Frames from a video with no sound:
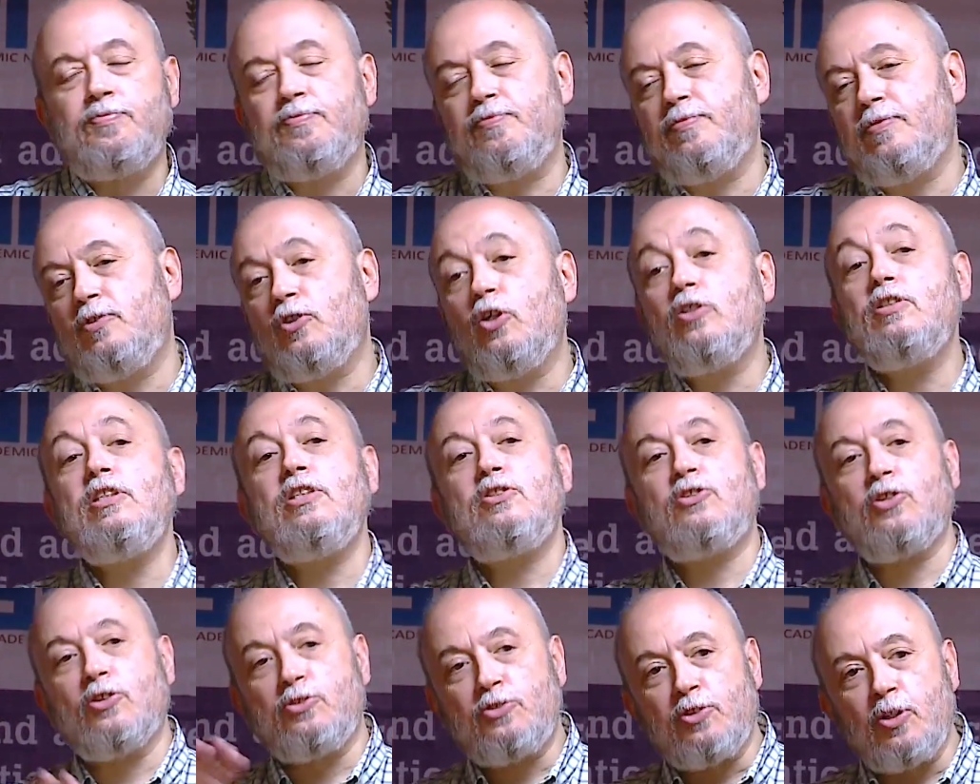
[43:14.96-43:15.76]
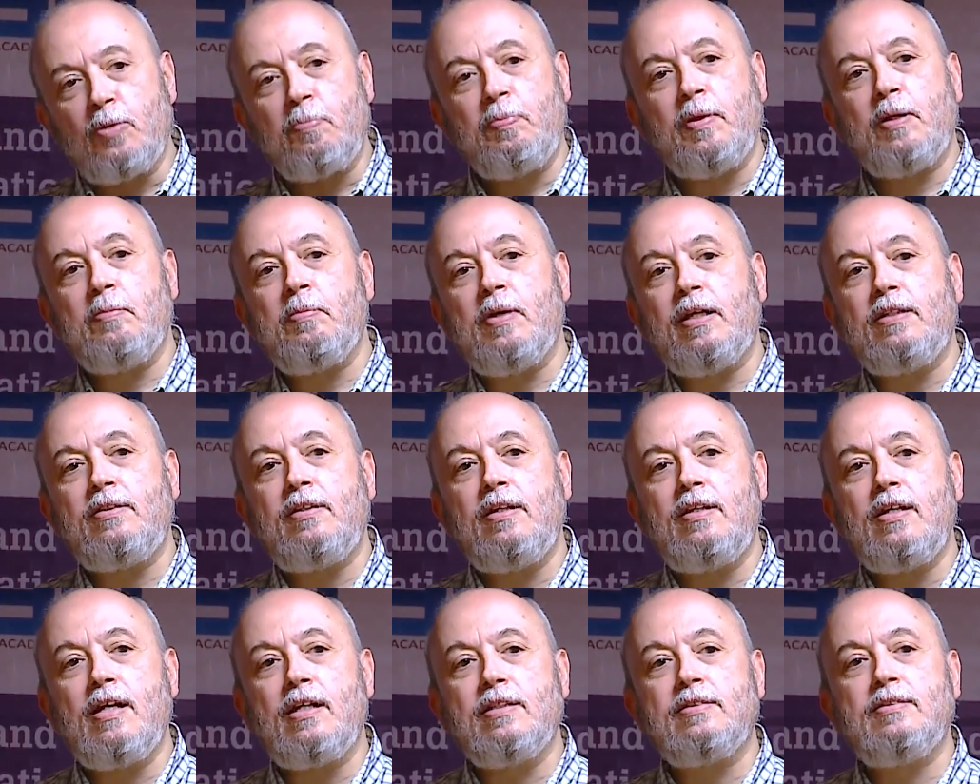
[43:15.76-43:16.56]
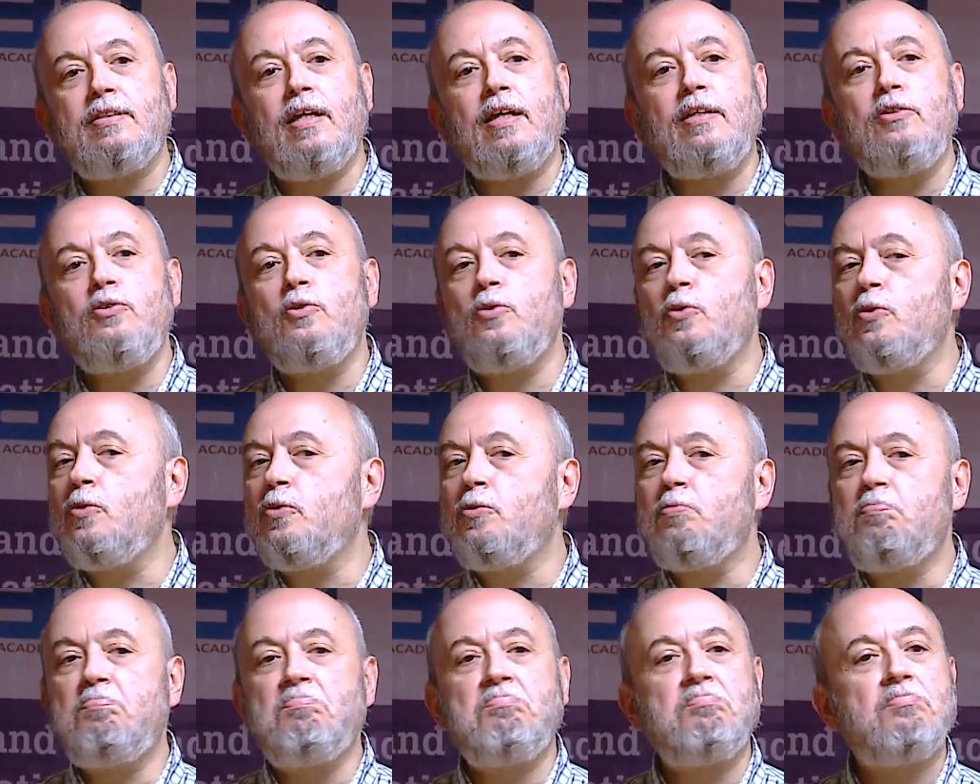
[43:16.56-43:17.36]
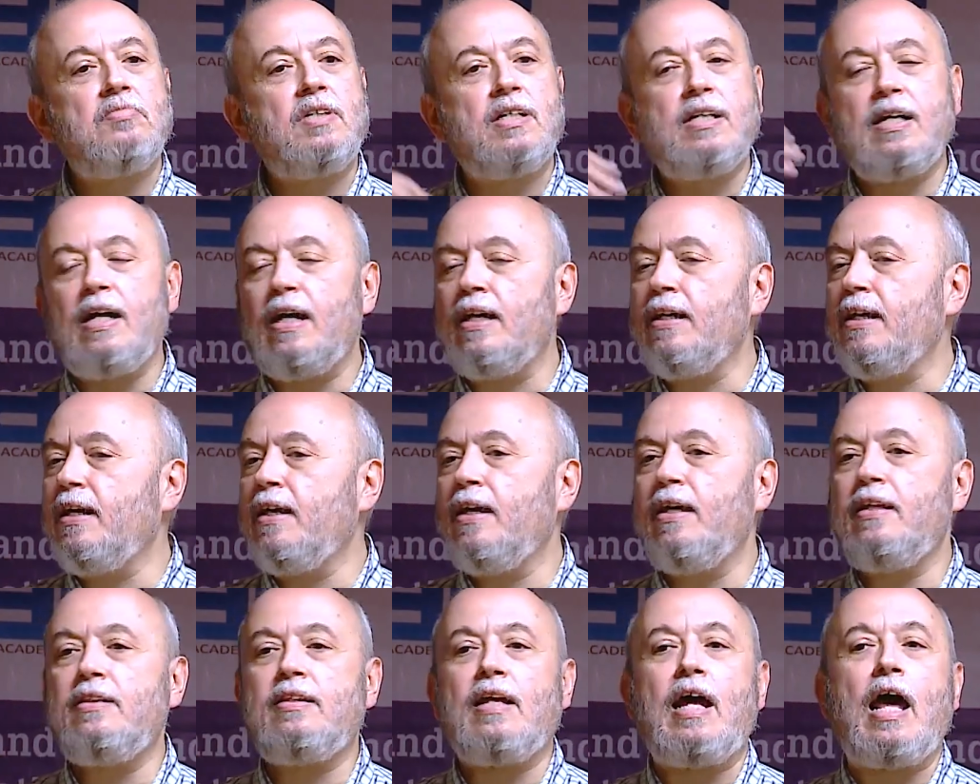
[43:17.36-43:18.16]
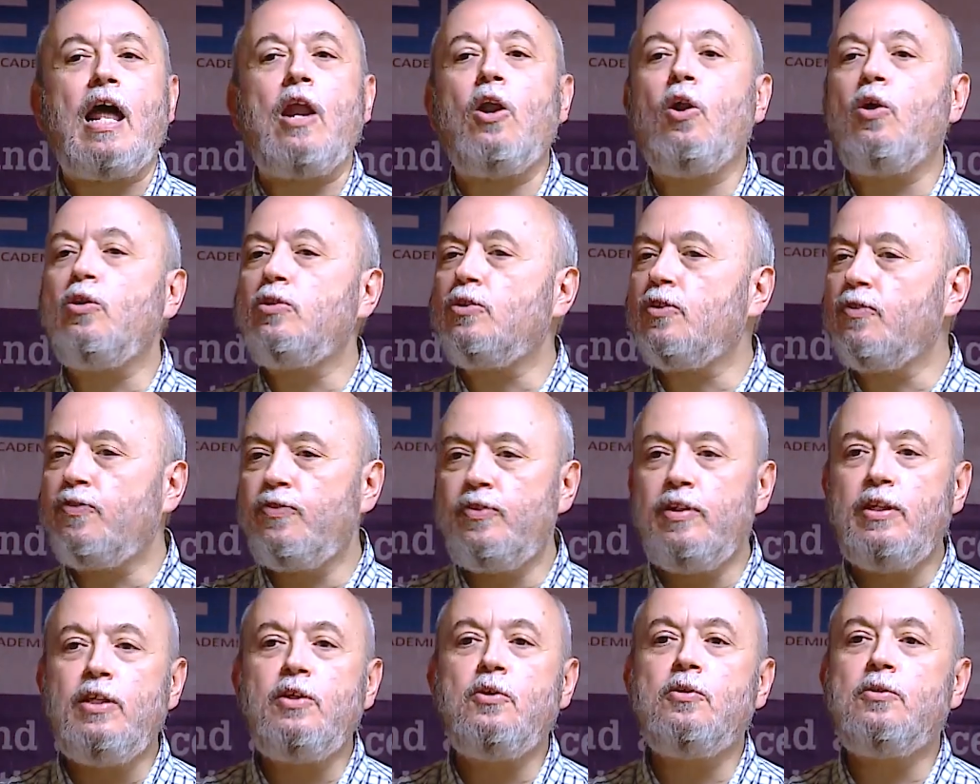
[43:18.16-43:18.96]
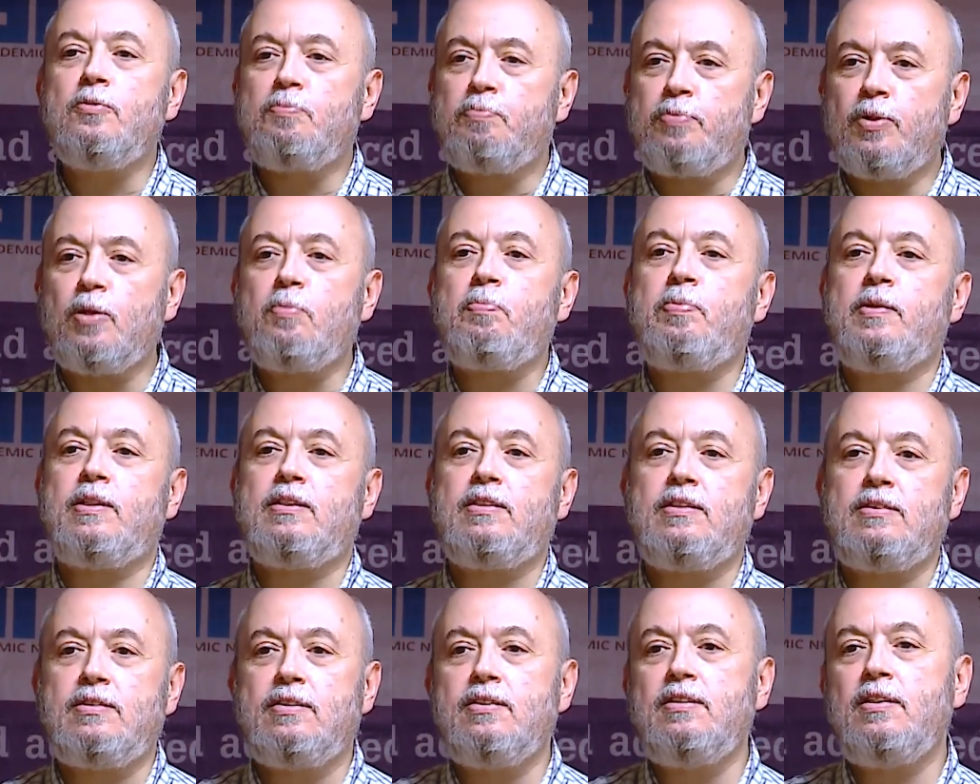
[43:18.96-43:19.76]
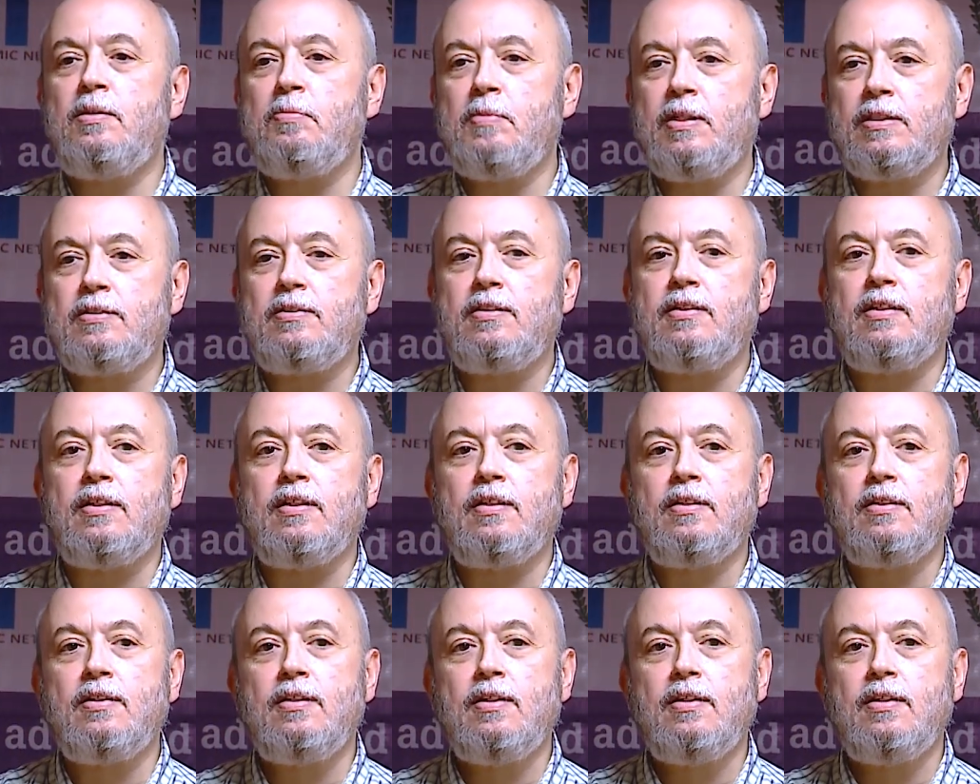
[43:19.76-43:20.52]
non-isotropic materials, then you can get a lot of new properties in the material.